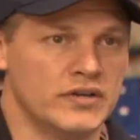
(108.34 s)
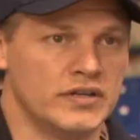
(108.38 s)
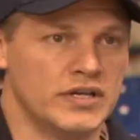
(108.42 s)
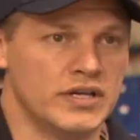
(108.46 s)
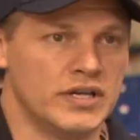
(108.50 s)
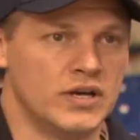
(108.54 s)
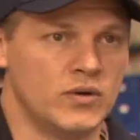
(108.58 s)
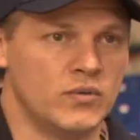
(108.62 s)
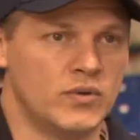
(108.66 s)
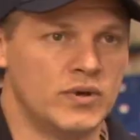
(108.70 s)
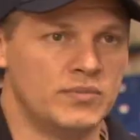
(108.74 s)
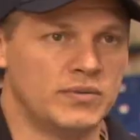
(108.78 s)
in
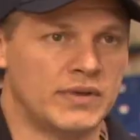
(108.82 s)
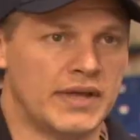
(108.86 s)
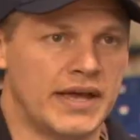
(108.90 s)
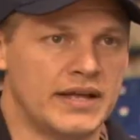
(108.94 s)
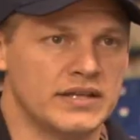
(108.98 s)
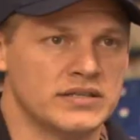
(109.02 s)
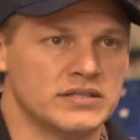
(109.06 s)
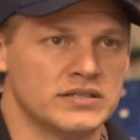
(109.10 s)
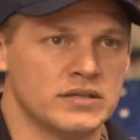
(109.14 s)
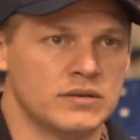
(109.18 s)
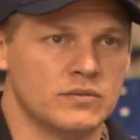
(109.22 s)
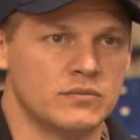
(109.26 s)
the year, we
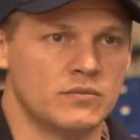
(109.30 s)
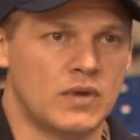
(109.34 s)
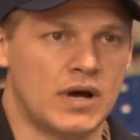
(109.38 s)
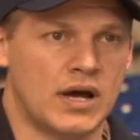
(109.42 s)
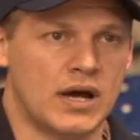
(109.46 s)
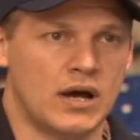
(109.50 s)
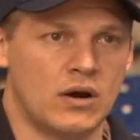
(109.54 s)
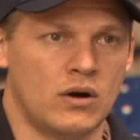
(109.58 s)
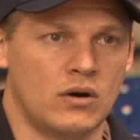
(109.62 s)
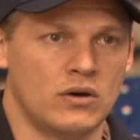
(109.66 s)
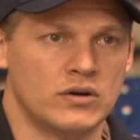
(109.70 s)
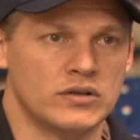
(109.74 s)
played
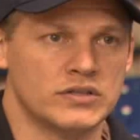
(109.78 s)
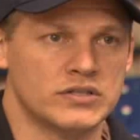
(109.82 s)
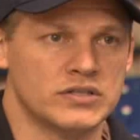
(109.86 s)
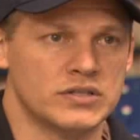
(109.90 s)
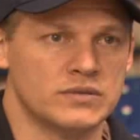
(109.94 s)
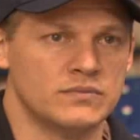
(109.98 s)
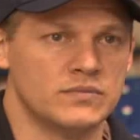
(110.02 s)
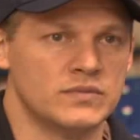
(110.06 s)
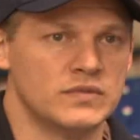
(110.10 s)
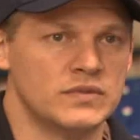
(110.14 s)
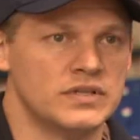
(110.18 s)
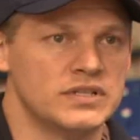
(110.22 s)

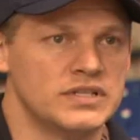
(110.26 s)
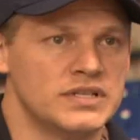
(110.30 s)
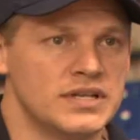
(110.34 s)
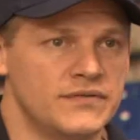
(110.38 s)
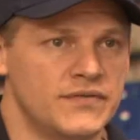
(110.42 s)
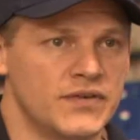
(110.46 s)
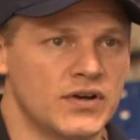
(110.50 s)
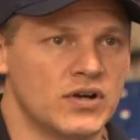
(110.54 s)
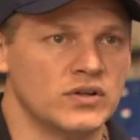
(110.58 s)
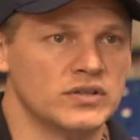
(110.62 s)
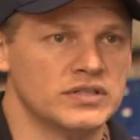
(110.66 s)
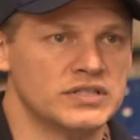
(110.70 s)
some
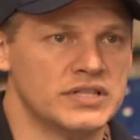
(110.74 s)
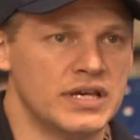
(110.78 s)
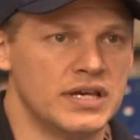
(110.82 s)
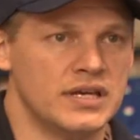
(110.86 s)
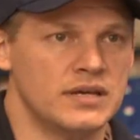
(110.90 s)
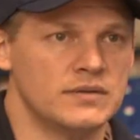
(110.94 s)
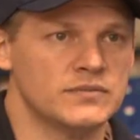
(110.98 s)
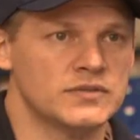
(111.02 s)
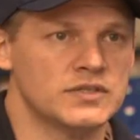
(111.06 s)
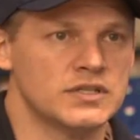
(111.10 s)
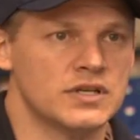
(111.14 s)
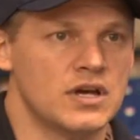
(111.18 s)
difficult
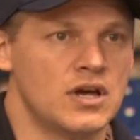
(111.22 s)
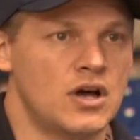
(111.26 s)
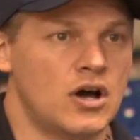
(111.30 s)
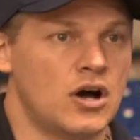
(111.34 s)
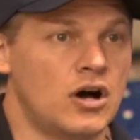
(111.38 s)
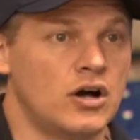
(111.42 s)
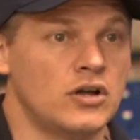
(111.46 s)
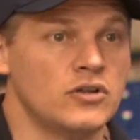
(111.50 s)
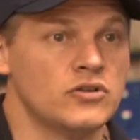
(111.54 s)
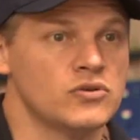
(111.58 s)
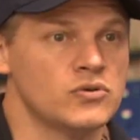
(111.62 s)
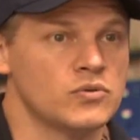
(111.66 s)
teams
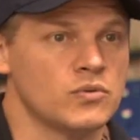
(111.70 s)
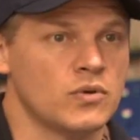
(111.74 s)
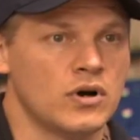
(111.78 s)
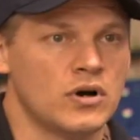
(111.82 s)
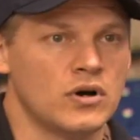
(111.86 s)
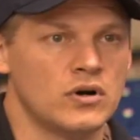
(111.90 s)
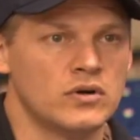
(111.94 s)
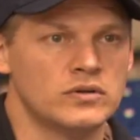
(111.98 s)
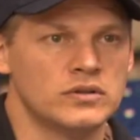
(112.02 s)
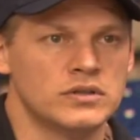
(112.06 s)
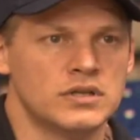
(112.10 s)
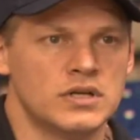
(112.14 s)
on the
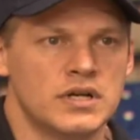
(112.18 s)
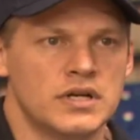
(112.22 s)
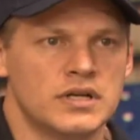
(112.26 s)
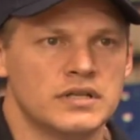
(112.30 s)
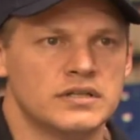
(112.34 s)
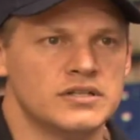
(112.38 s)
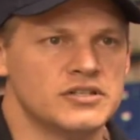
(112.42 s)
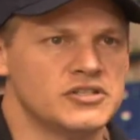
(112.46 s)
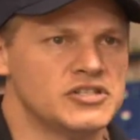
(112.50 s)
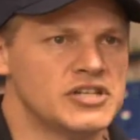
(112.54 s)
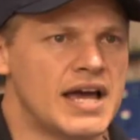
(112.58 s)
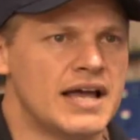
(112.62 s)
road
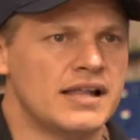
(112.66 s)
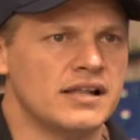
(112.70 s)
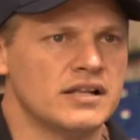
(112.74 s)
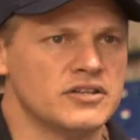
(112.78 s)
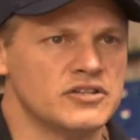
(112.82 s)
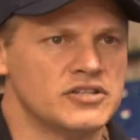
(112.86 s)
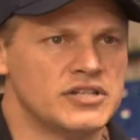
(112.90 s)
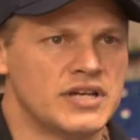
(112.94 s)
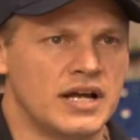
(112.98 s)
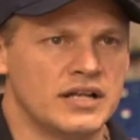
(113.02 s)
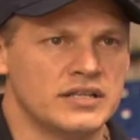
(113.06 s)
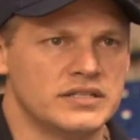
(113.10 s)
to
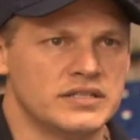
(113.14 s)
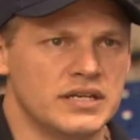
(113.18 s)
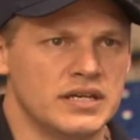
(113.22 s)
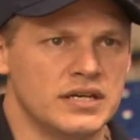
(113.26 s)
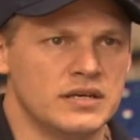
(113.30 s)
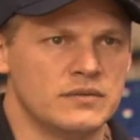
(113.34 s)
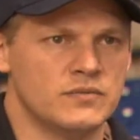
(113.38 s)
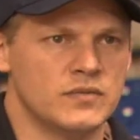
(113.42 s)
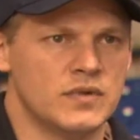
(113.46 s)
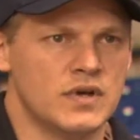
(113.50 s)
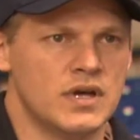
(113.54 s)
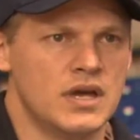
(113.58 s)
challenge our
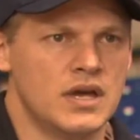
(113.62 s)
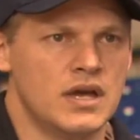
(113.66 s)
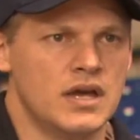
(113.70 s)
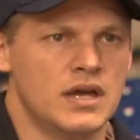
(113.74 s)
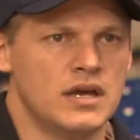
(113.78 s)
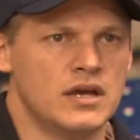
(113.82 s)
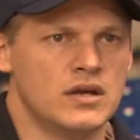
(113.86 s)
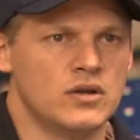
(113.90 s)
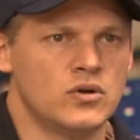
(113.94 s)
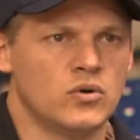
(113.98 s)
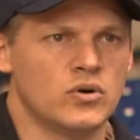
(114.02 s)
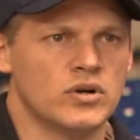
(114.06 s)
team
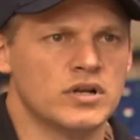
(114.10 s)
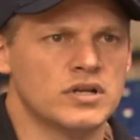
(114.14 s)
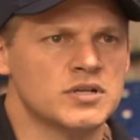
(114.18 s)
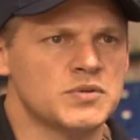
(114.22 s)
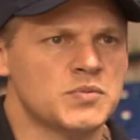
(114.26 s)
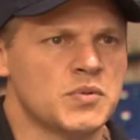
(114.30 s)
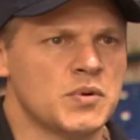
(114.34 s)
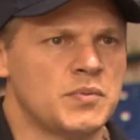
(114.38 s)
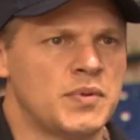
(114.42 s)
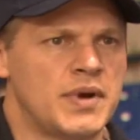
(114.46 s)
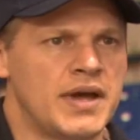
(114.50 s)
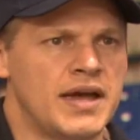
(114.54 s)
in order
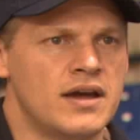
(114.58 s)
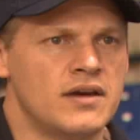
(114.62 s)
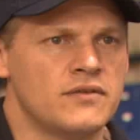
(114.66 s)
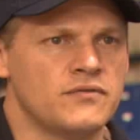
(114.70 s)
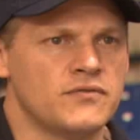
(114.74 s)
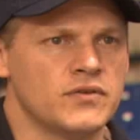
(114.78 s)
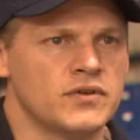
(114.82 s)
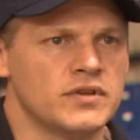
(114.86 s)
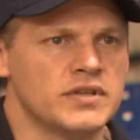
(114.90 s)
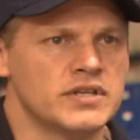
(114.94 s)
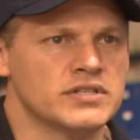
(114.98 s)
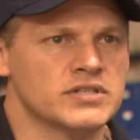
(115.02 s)
to prepare
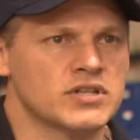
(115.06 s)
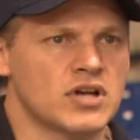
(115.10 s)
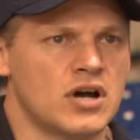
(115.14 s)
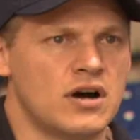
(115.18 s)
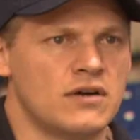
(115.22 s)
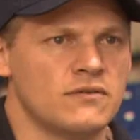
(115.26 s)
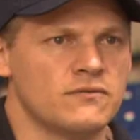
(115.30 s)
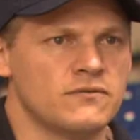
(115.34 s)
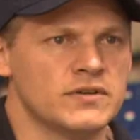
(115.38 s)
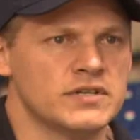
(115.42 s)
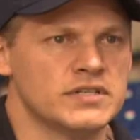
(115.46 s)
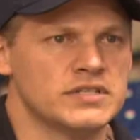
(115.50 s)
for this
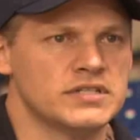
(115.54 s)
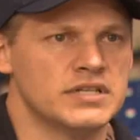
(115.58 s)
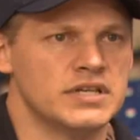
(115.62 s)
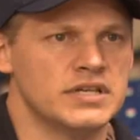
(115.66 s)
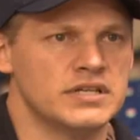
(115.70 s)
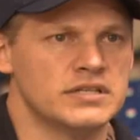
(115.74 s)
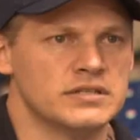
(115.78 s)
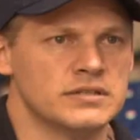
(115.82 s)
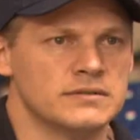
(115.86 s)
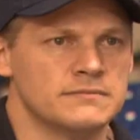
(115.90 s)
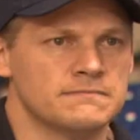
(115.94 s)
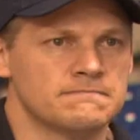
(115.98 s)
conference
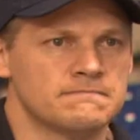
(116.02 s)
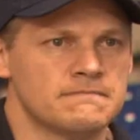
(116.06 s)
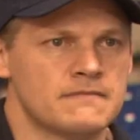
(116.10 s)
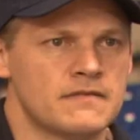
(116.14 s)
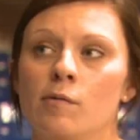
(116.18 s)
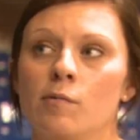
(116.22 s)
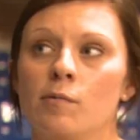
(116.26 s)
season.